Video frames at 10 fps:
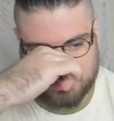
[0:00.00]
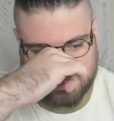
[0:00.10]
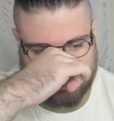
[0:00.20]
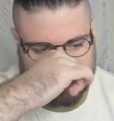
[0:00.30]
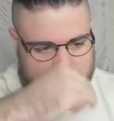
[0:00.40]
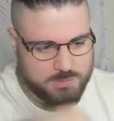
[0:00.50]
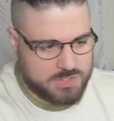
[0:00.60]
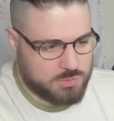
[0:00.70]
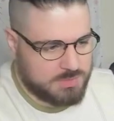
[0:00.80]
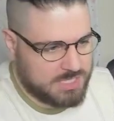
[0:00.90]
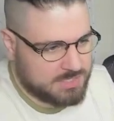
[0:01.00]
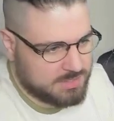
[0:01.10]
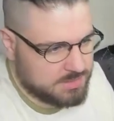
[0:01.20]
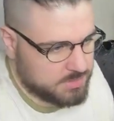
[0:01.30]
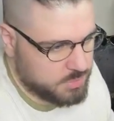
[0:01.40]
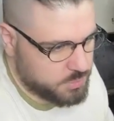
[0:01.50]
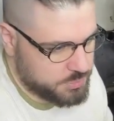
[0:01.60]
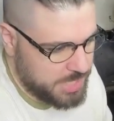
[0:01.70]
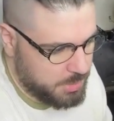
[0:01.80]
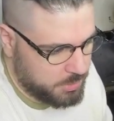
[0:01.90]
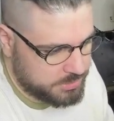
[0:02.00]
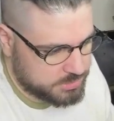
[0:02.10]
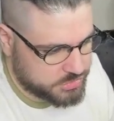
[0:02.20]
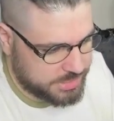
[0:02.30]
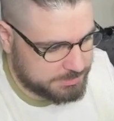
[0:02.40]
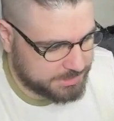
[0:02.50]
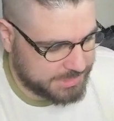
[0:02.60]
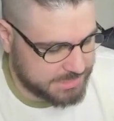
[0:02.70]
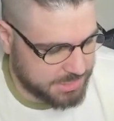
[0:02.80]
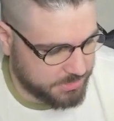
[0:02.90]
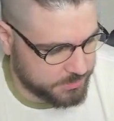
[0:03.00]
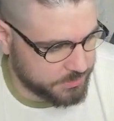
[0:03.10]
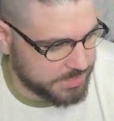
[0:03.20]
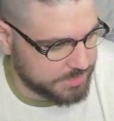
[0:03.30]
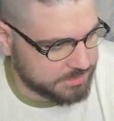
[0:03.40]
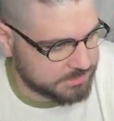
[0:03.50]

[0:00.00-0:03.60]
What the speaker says: I'm assuming you mean the, not Wonder Trade, but like the other thing.